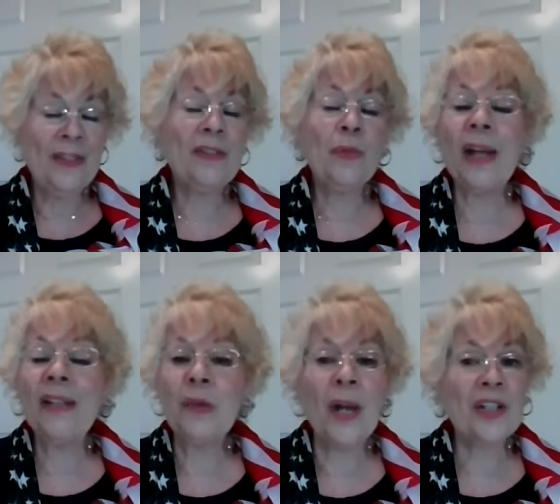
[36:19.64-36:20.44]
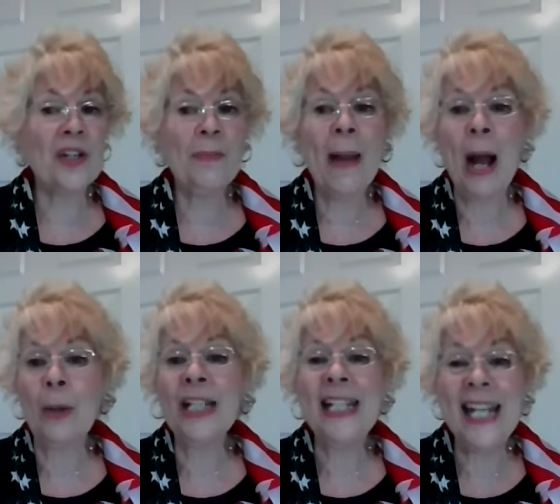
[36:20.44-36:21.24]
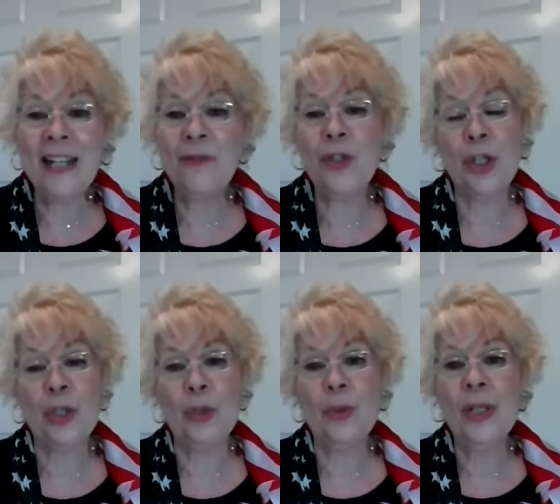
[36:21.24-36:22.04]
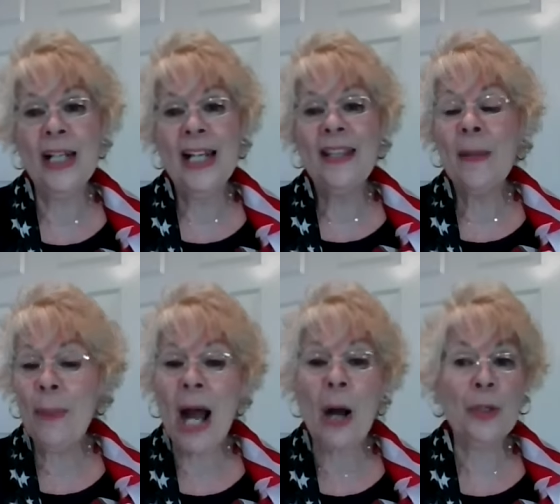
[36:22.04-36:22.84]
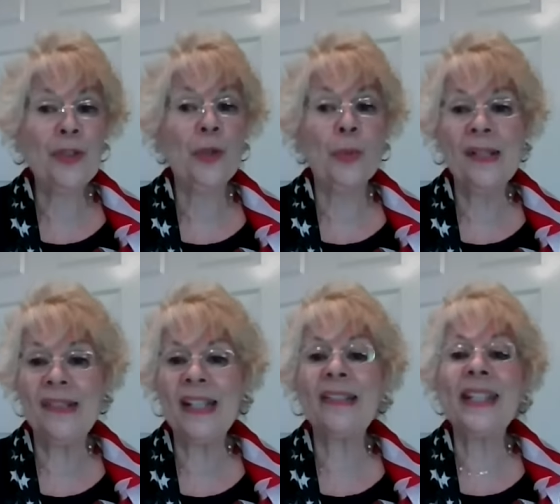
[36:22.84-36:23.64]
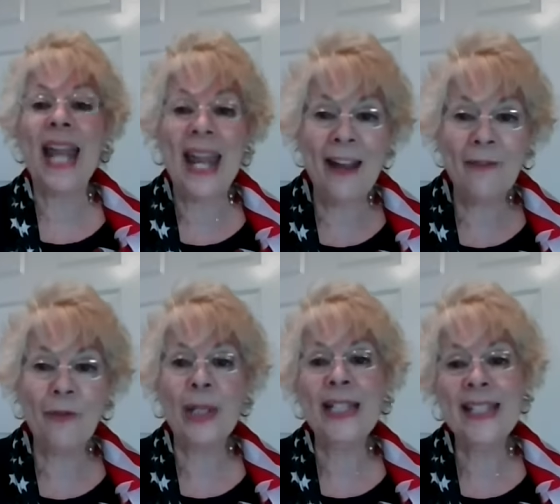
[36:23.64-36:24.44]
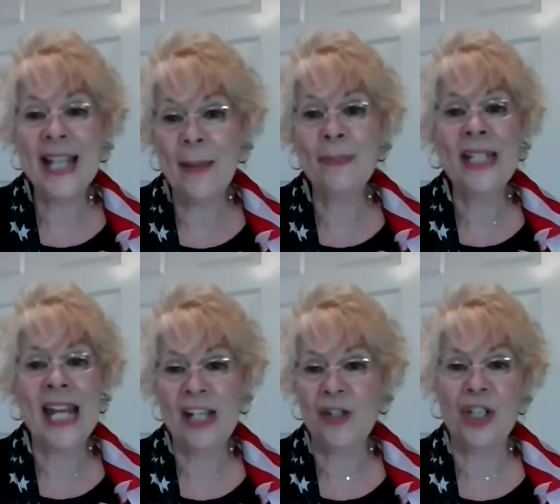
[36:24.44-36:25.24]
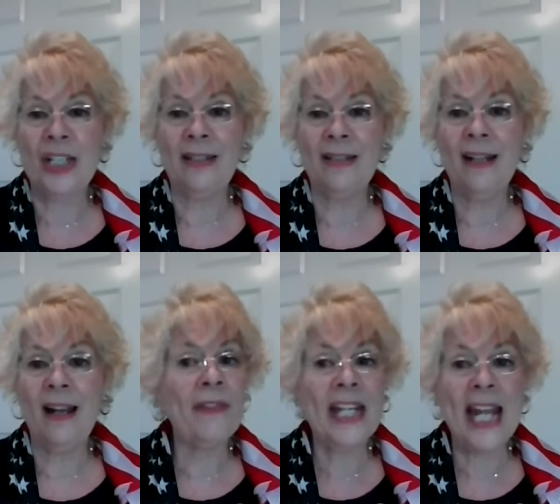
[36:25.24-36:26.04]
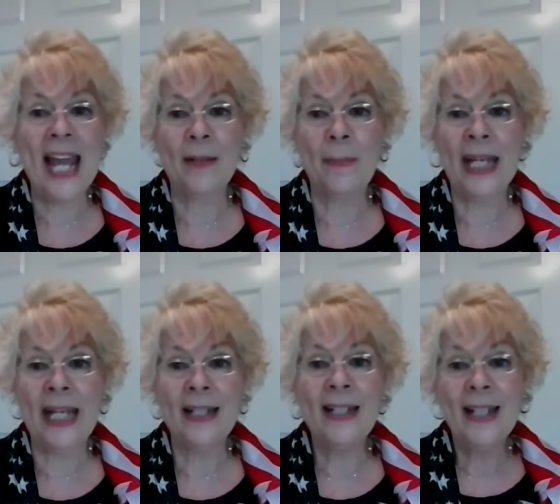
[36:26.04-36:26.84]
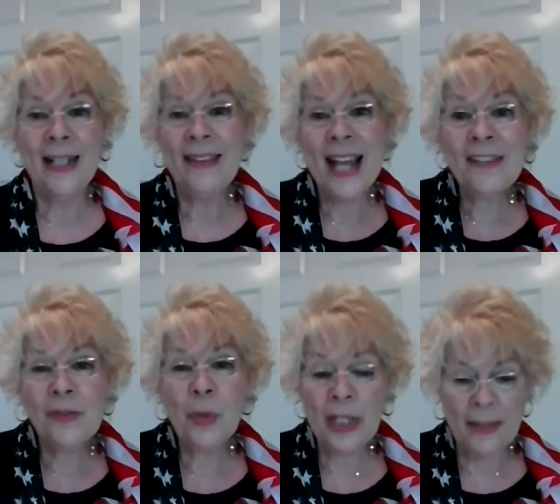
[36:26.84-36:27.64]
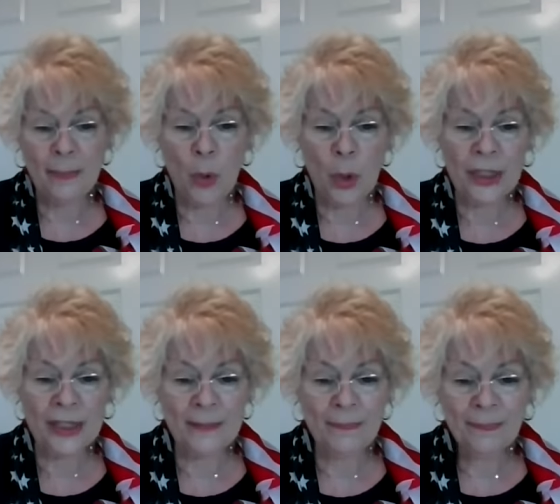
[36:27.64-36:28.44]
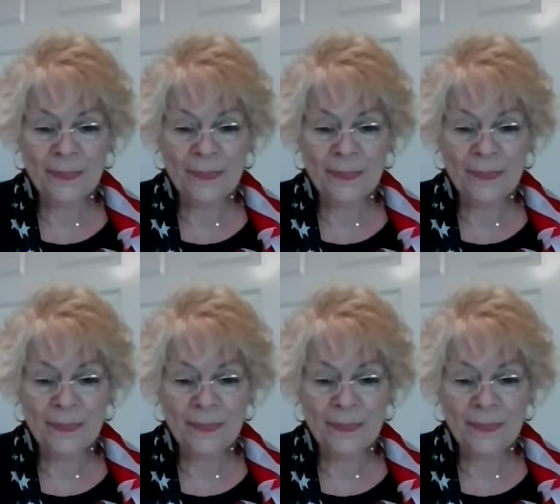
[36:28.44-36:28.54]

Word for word: this resurrection power gives you the power to resist every temptation of the enemy. That's really important.